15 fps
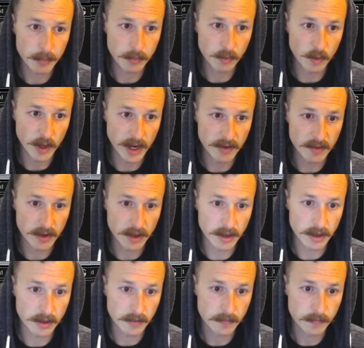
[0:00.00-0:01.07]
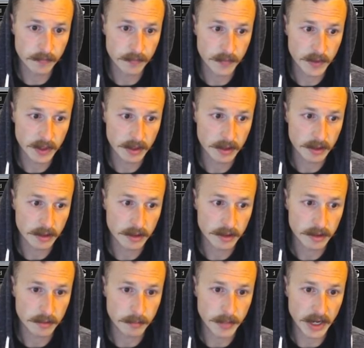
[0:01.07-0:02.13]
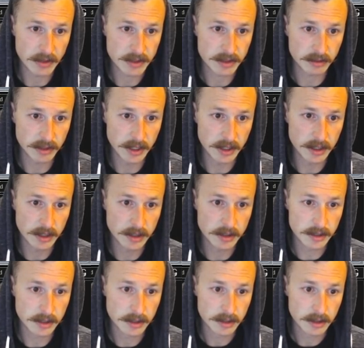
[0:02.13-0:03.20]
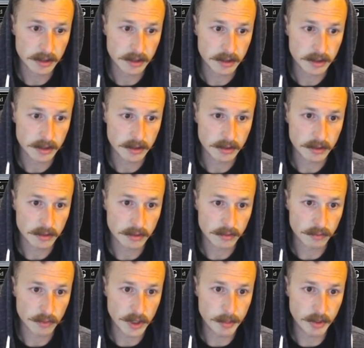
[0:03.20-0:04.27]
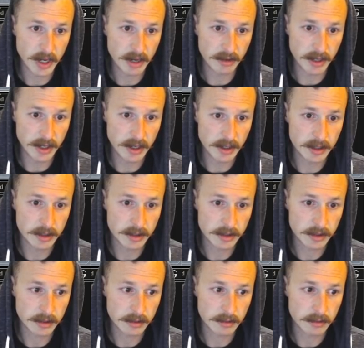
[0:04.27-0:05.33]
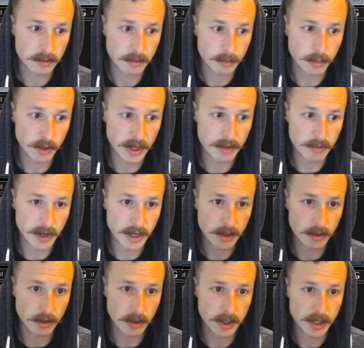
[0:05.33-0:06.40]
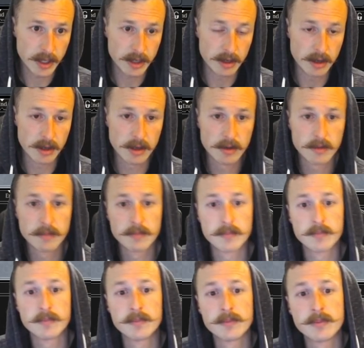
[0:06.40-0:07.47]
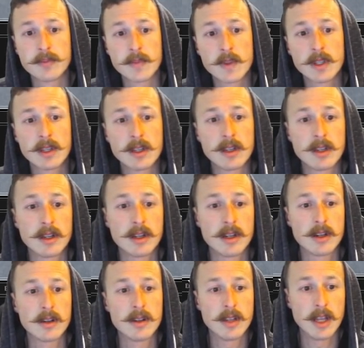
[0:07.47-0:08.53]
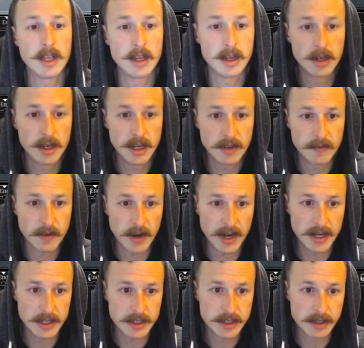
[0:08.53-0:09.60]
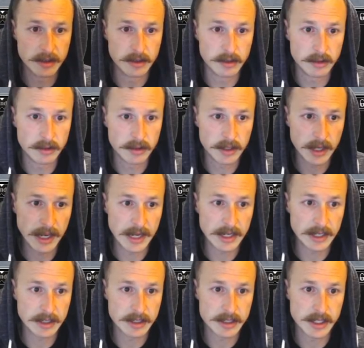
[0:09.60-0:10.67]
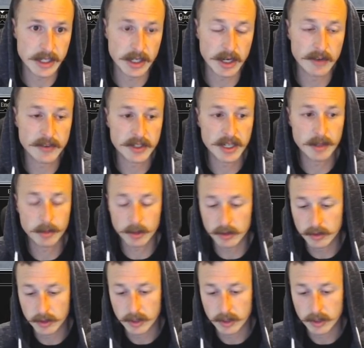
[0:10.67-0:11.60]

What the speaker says: whatever, bounce a land, replay land, play Rancor here, and then hit for 8 still, and get the Seeker off the table.